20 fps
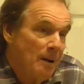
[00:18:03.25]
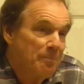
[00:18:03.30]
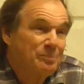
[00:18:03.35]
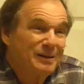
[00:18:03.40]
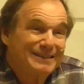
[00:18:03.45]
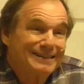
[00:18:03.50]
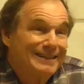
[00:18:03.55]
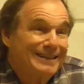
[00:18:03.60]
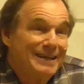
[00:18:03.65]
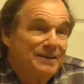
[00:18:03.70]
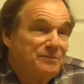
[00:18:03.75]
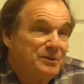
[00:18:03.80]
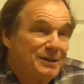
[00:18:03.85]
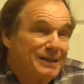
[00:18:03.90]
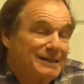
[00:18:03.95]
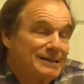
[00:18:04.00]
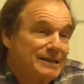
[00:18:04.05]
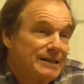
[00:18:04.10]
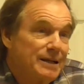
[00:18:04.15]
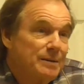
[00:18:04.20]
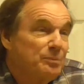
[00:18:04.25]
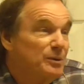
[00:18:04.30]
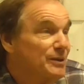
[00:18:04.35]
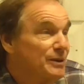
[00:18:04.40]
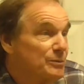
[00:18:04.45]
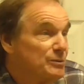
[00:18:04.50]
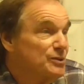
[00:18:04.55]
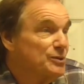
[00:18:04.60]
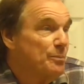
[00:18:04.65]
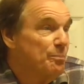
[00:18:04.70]
But to give you an example,
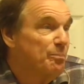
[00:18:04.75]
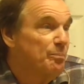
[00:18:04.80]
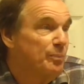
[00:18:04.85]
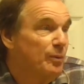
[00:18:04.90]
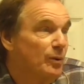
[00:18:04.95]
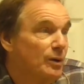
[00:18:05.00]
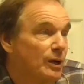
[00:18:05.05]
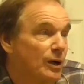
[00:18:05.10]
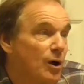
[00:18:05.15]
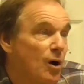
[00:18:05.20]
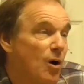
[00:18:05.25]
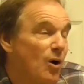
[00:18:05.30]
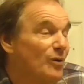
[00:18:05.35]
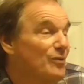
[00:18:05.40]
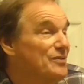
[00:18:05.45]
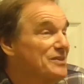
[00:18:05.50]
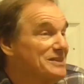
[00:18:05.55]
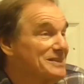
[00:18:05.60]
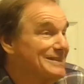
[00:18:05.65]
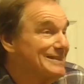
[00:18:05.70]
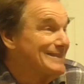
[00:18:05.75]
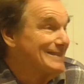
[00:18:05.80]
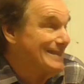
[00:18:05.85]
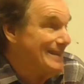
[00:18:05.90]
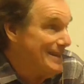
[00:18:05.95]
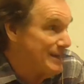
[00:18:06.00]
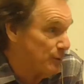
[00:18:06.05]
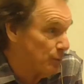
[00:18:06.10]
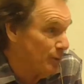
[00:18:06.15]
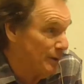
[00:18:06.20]
there was a book called The
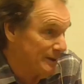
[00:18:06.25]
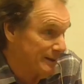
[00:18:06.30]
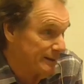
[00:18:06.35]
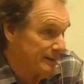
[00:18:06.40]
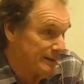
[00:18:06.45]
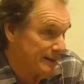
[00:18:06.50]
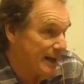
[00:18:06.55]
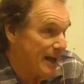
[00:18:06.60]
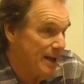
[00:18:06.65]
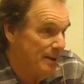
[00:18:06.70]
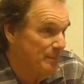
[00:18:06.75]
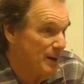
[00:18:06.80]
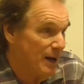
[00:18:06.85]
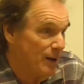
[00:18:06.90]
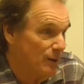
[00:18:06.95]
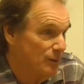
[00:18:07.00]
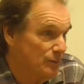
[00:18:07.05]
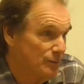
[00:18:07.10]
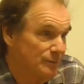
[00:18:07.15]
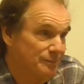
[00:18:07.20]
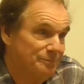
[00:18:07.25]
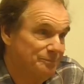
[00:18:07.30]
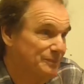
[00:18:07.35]
Secret that came out,